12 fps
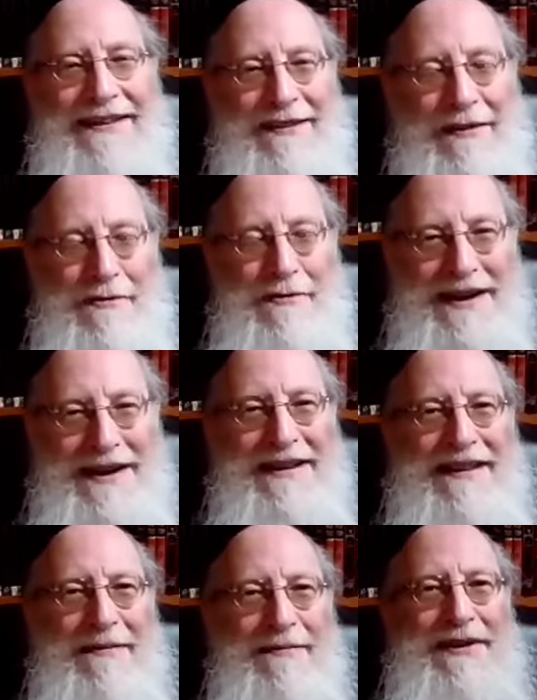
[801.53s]
let's do what
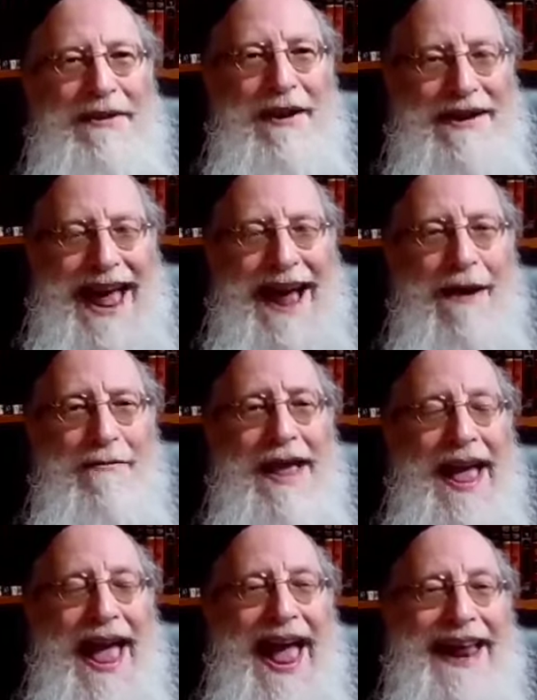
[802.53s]
needs to be done now
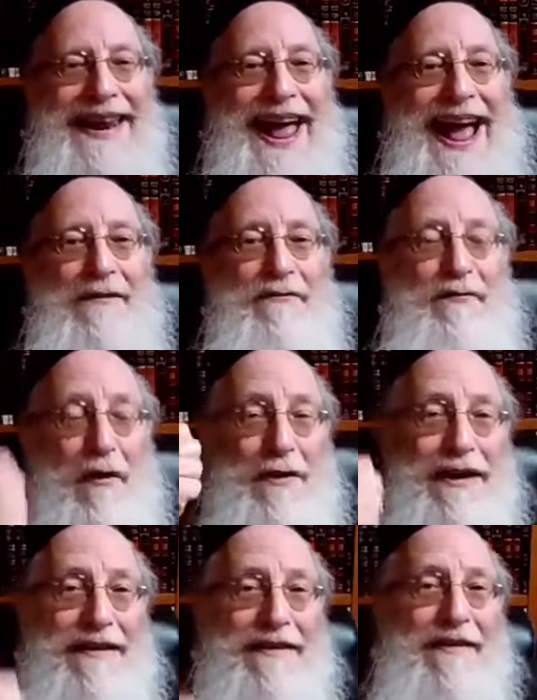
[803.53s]
and not
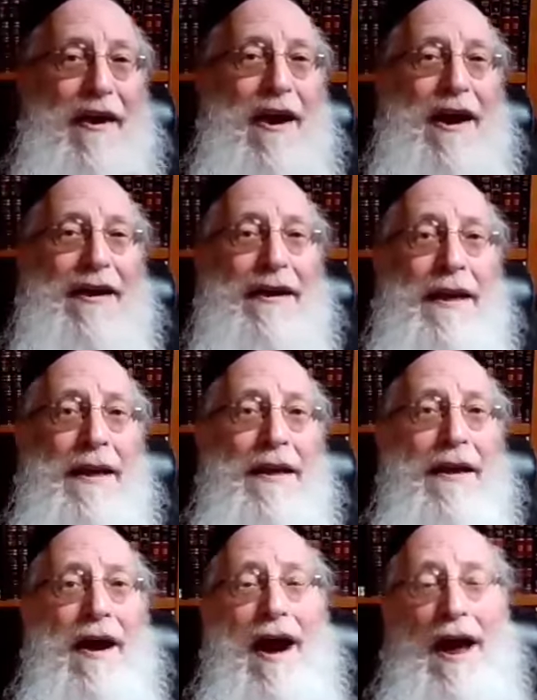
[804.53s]
focus on
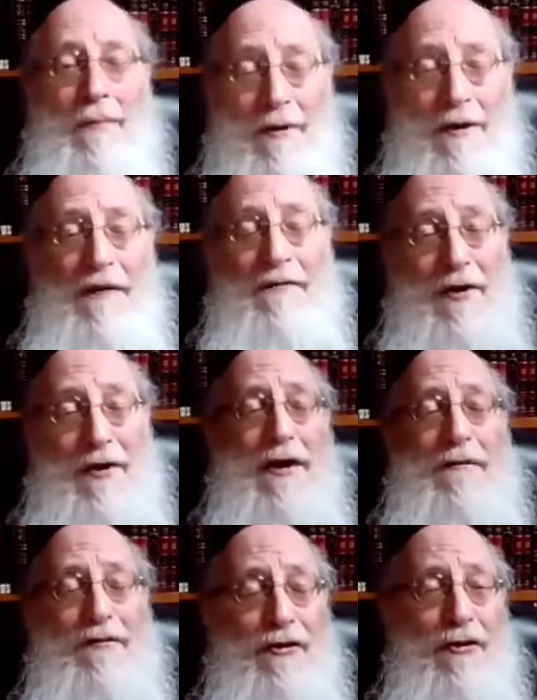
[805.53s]
I would have, could
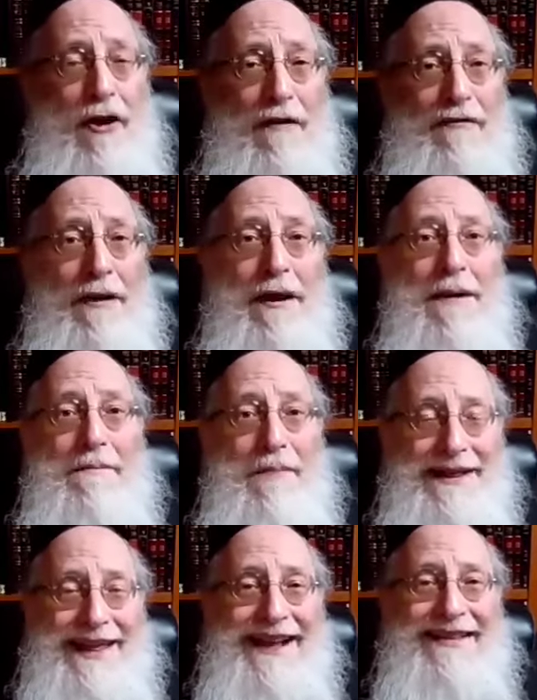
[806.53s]
have, should have
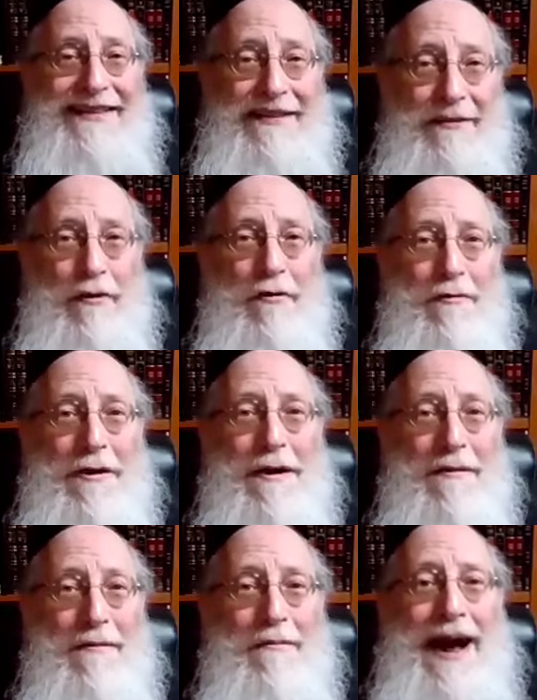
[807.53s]
but let's do
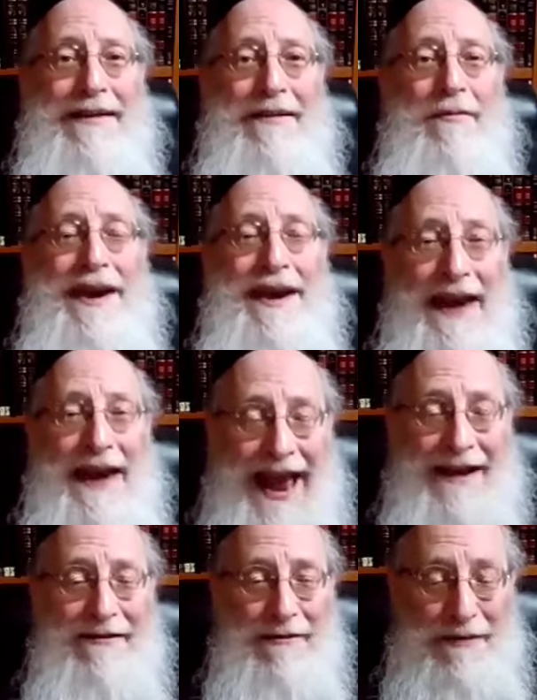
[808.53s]
what we
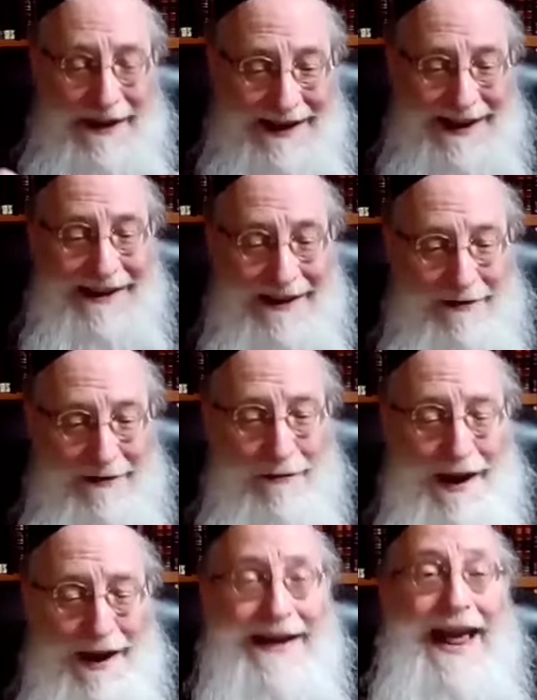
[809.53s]
actually need to
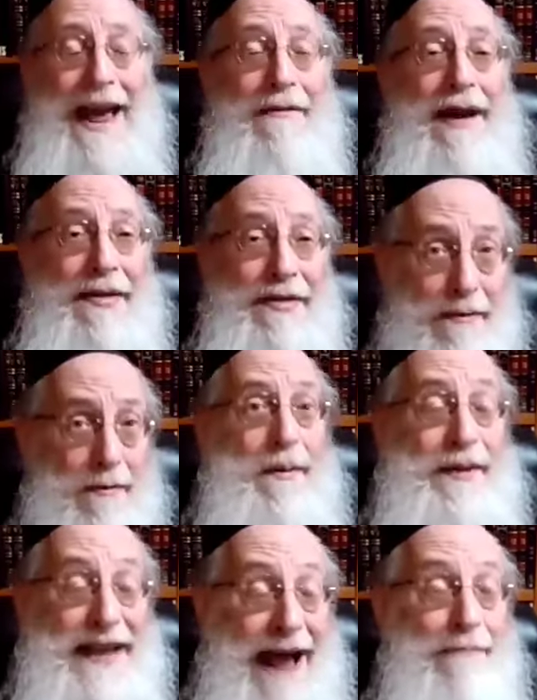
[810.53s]
do right now. And they were
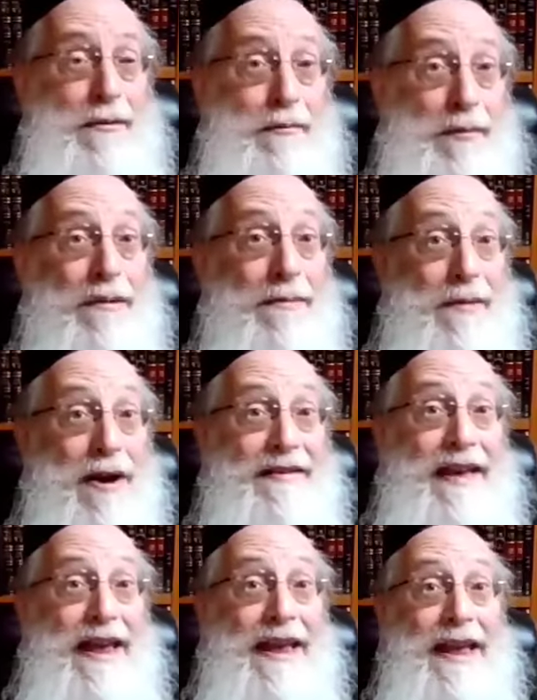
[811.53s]
metapel by
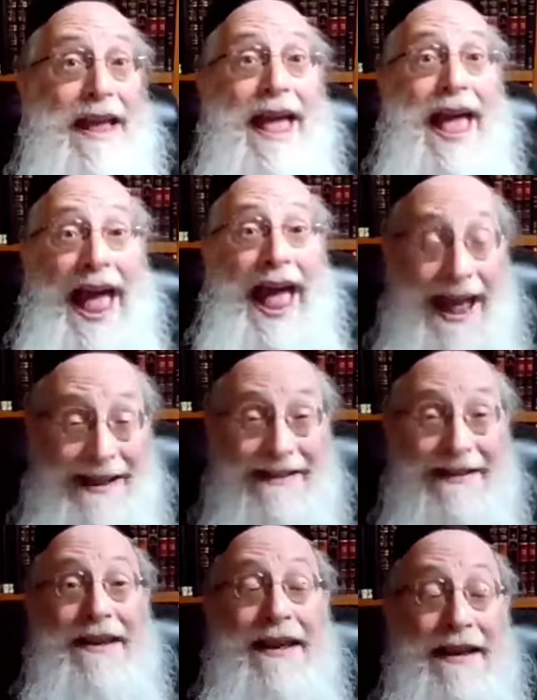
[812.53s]
Moise.
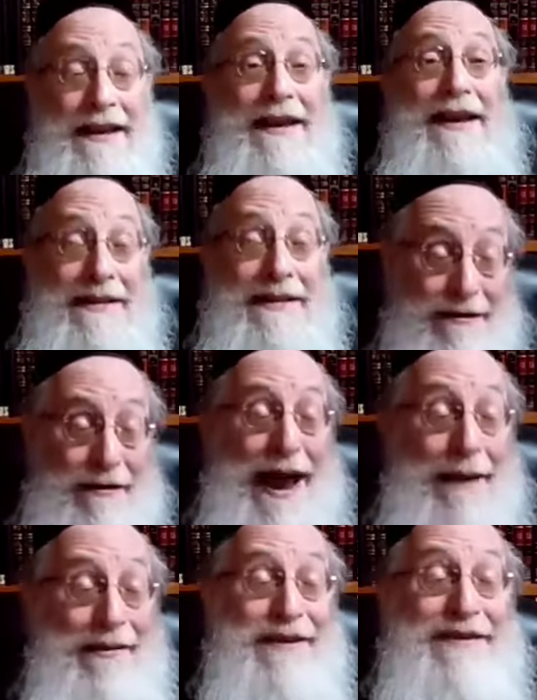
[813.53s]
And so
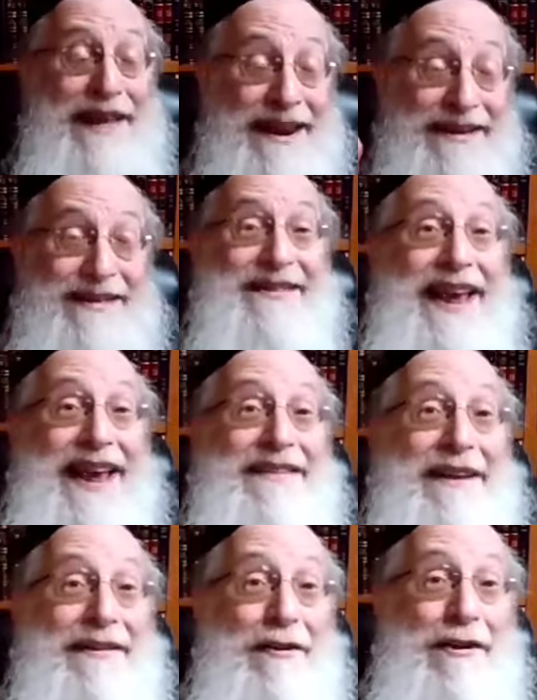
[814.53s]
happens that in this
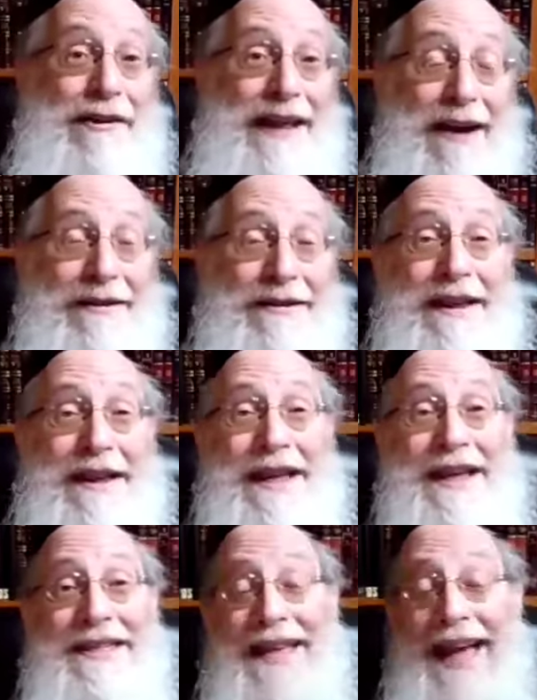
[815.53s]
case, it turned out
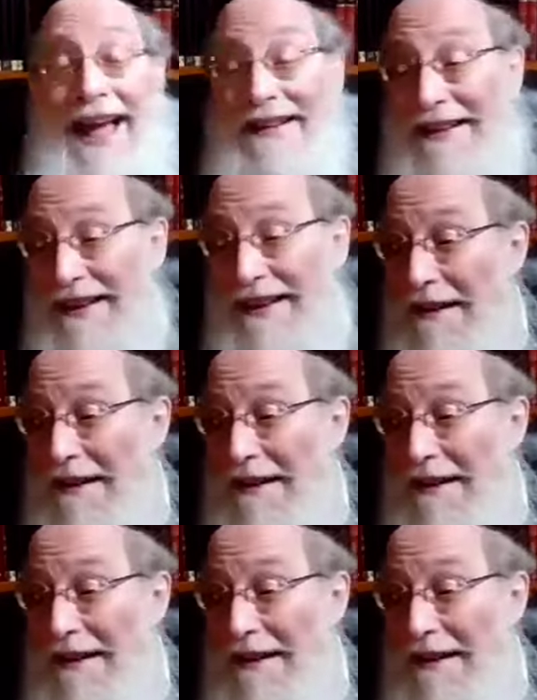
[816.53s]
that